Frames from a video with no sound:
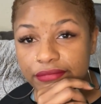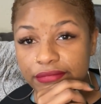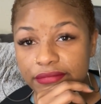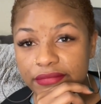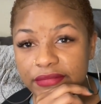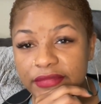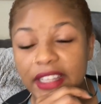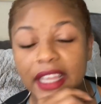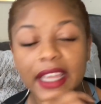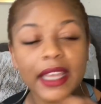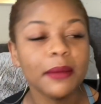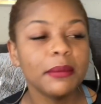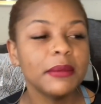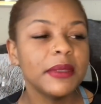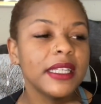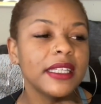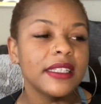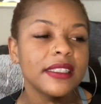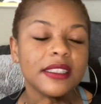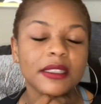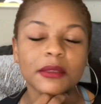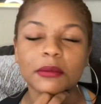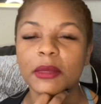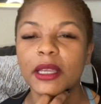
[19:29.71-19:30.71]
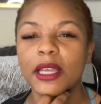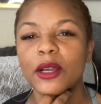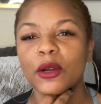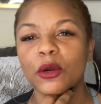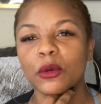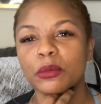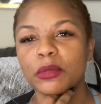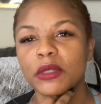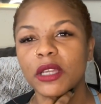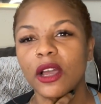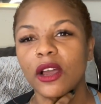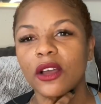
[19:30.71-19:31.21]
Deb needs some
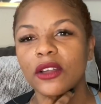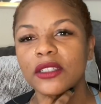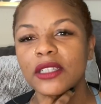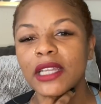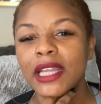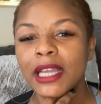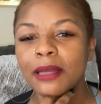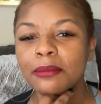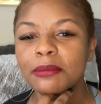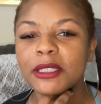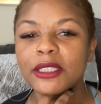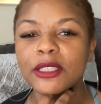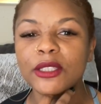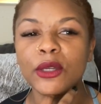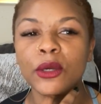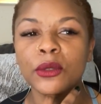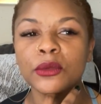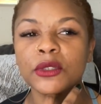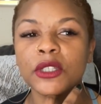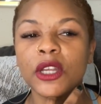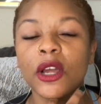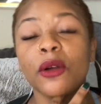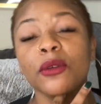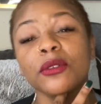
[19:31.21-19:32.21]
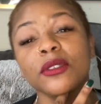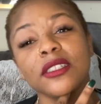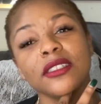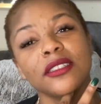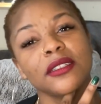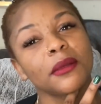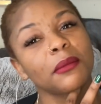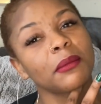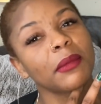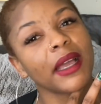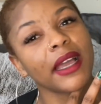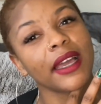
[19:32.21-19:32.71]
help, y'all. Deb needs to go talk to
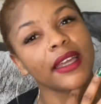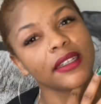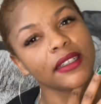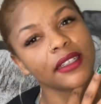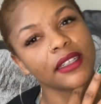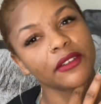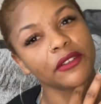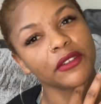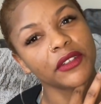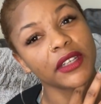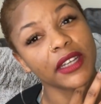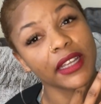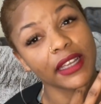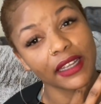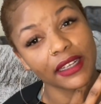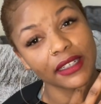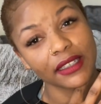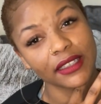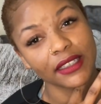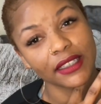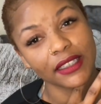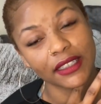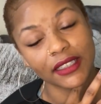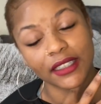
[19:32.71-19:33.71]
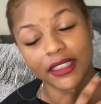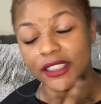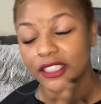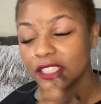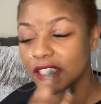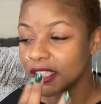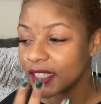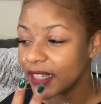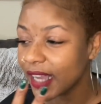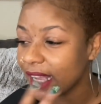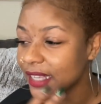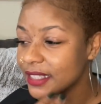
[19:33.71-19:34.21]
somebody every now and again because
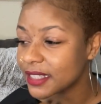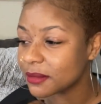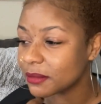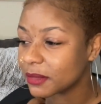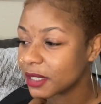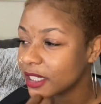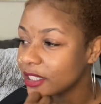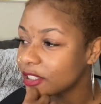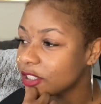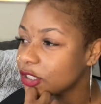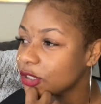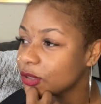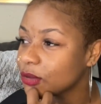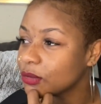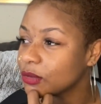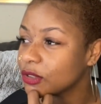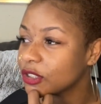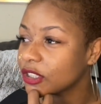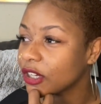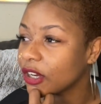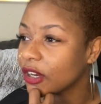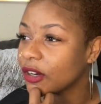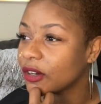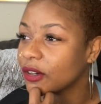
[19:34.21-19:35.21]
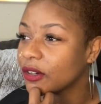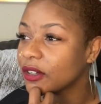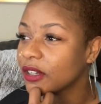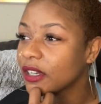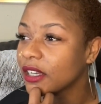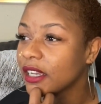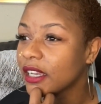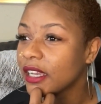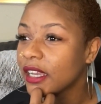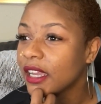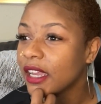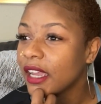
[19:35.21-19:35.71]
she got some issues, y'all.
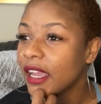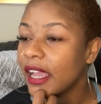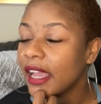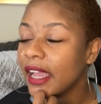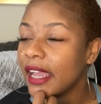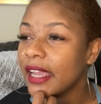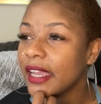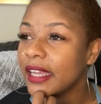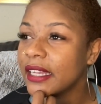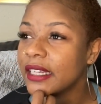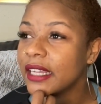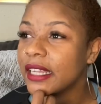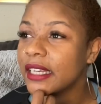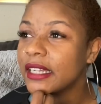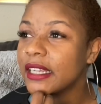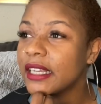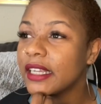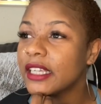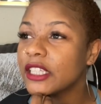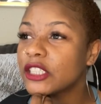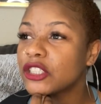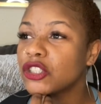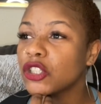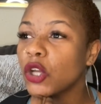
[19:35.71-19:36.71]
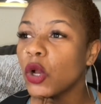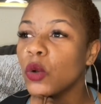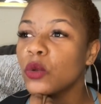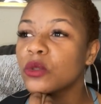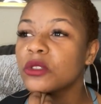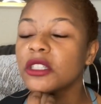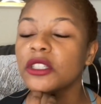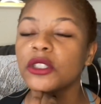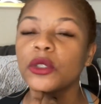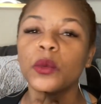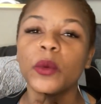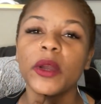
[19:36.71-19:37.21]
And it shows
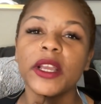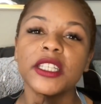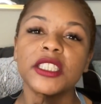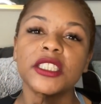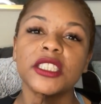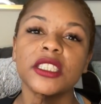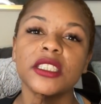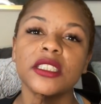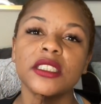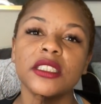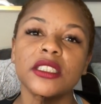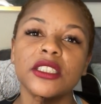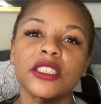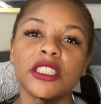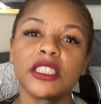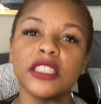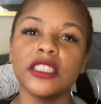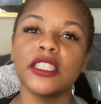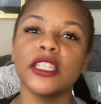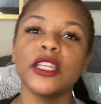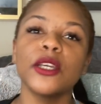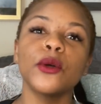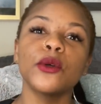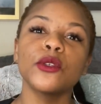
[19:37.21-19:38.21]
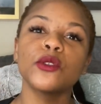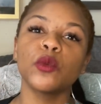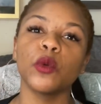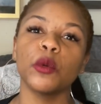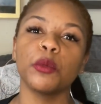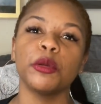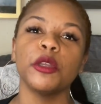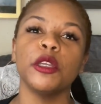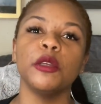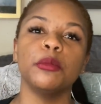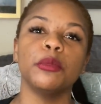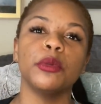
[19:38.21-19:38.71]
in the way she deals with
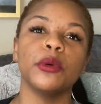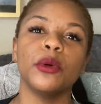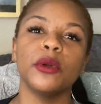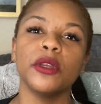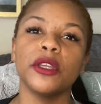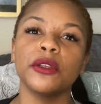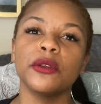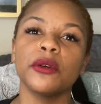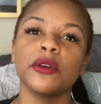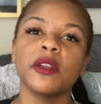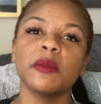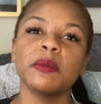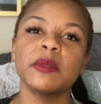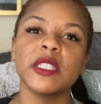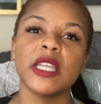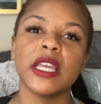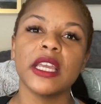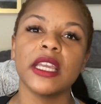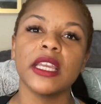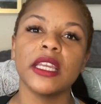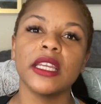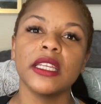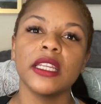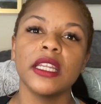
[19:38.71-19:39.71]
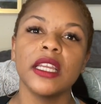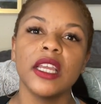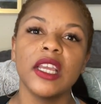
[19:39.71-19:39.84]
people. You know what I'm saying?